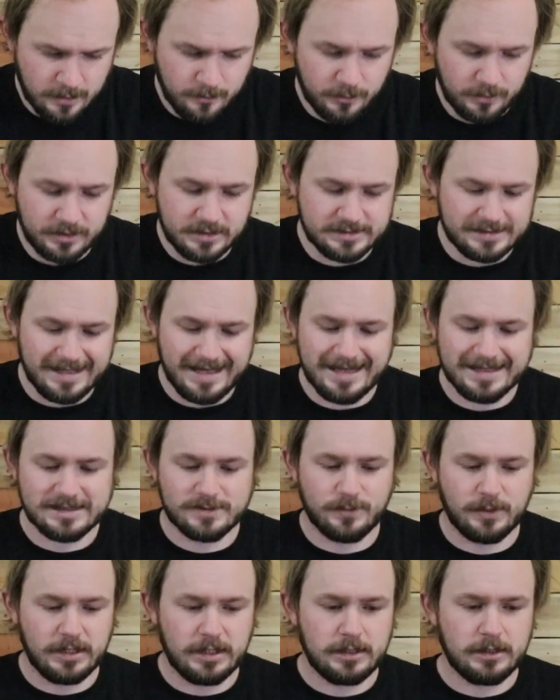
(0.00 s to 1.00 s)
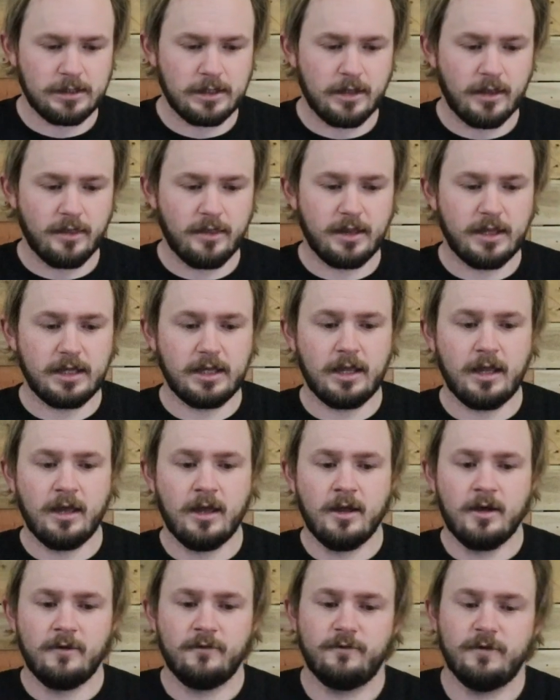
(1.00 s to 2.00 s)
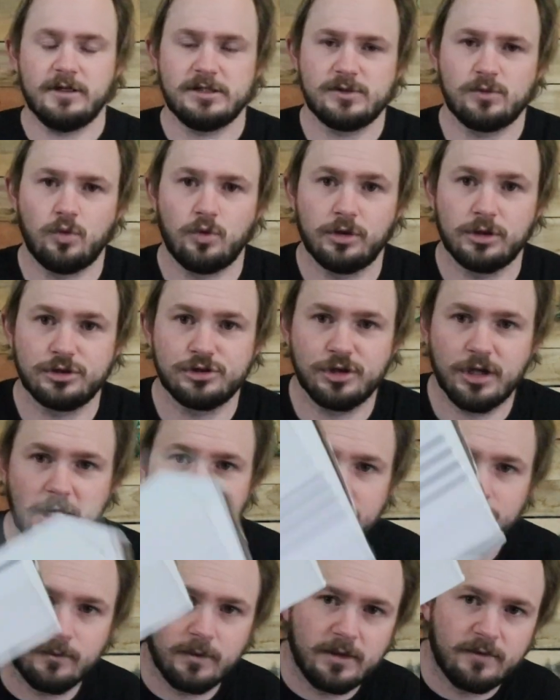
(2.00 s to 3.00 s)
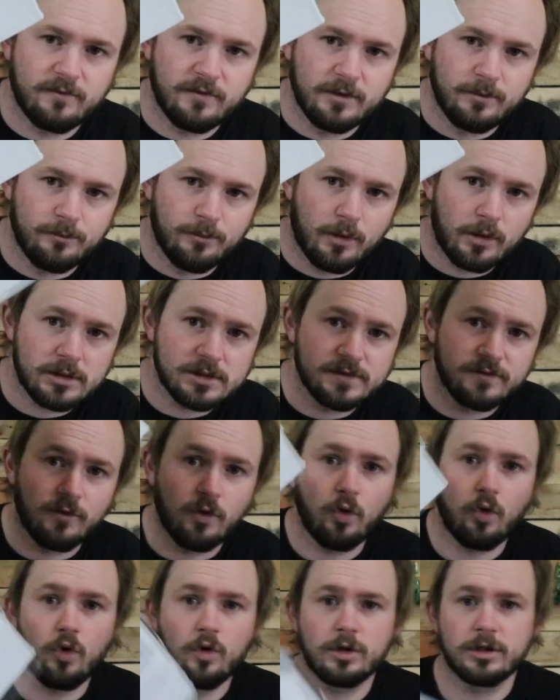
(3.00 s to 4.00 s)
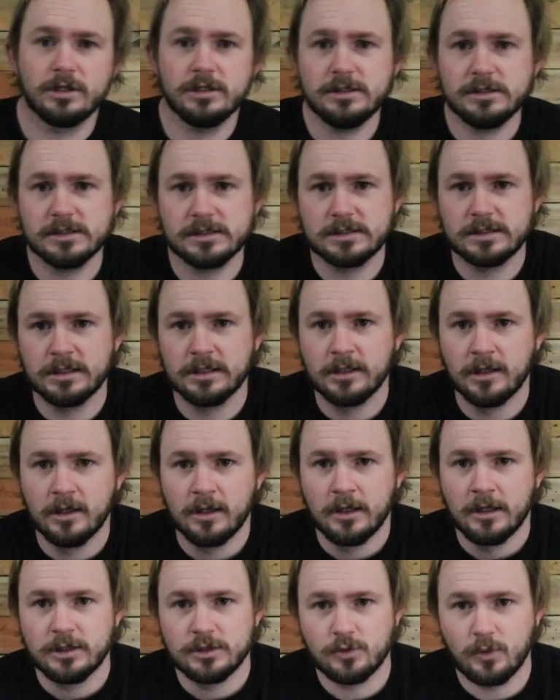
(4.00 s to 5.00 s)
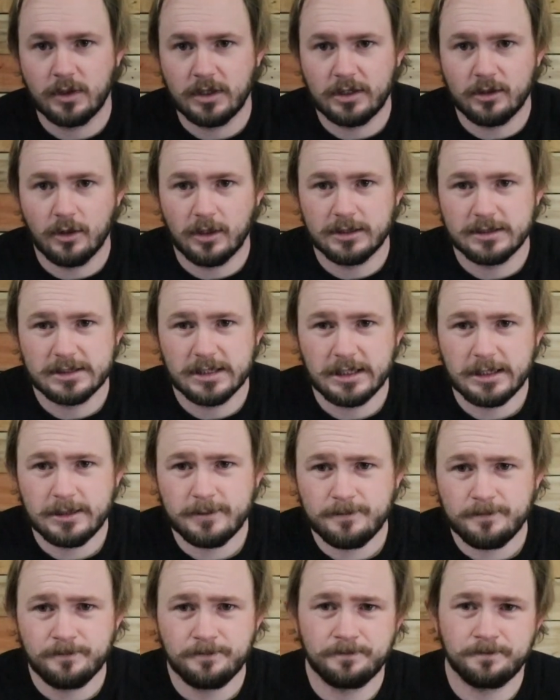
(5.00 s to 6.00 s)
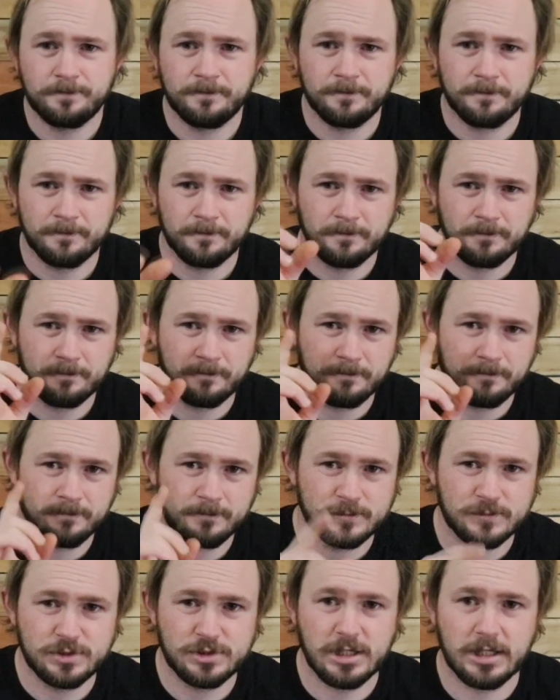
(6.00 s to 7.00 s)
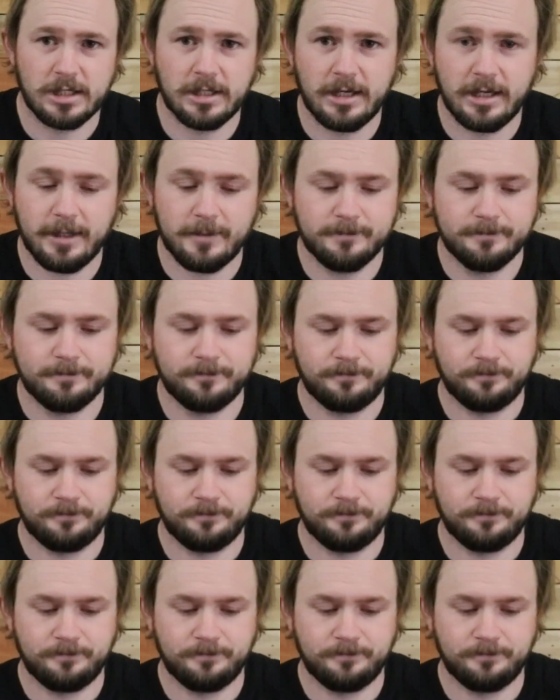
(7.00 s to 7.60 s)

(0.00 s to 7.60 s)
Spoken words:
But this has been the freshwater trout and redfin box for August 2019. Check it out.